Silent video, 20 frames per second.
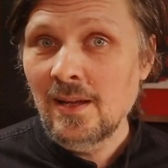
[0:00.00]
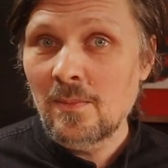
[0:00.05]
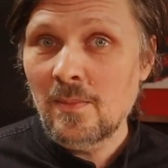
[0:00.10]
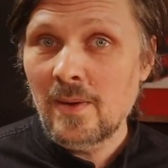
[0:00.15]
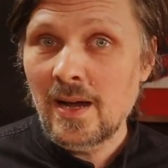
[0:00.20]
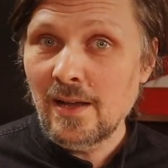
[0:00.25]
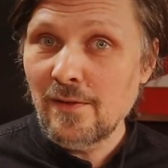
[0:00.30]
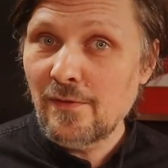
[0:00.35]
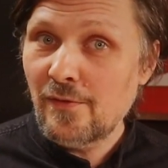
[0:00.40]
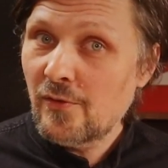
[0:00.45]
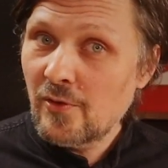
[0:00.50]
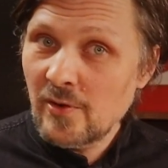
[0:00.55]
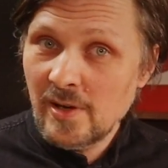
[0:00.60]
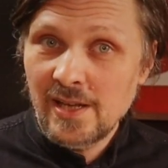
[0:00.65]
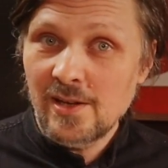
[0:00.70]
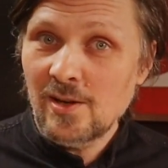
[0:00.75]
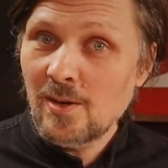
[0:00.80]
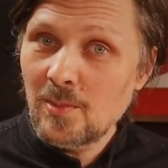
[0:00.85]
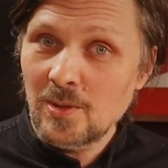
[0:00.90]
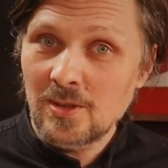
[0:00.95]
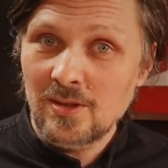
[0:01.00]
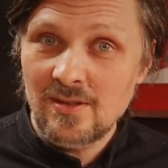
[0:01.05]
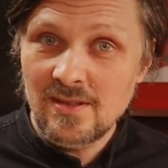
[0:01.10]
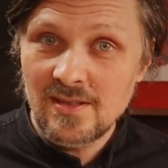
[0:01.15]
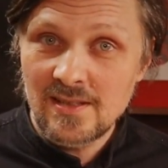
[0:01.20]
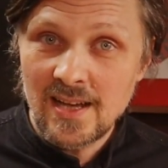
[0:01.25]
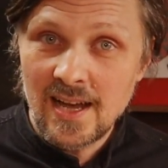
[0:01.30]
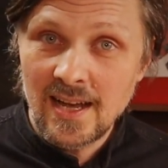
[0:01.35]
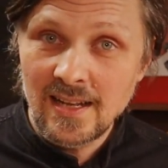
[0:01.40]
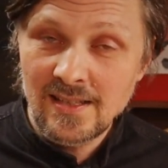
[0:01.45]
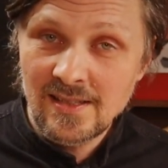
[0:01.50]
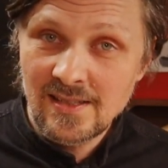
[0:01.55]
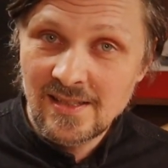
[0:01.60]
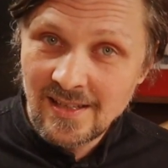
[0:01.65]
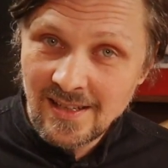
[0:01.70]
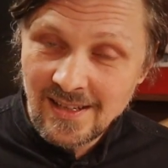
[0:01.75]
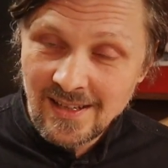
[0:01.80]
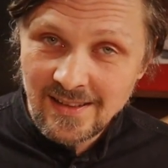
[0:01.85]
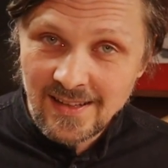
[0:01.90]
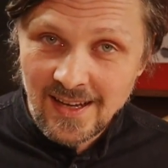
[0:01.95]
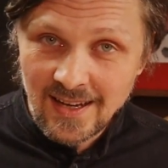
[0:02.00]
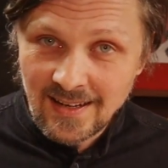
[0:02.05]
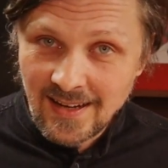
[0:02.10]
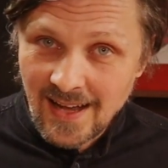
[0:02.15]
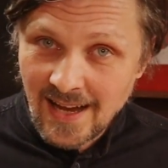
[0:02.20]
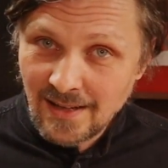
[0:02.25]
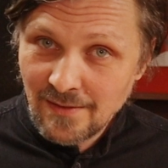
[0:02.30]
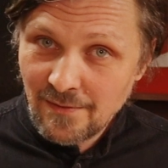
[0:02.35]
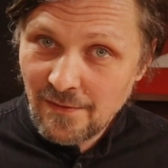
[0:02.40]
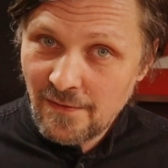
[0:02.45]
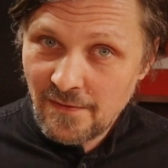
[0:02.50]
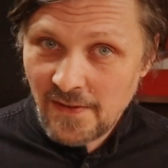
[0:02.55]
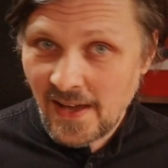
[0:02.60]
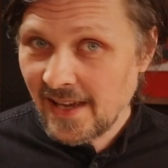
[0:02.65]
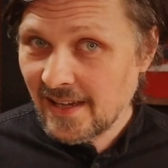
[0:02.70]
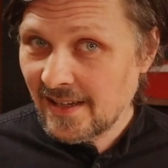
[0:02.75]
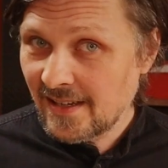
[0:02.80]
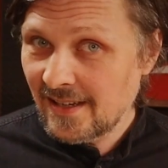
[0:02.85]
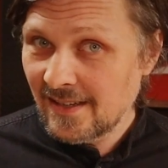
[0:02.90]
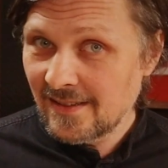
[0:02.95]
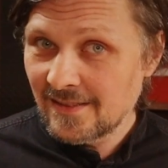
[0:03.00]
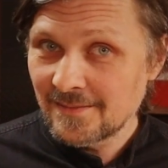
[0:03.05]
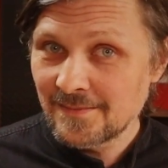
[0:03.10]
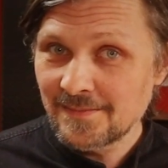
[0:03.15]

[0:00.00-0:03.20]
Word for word: my "Free Robot Designs" tagline fake.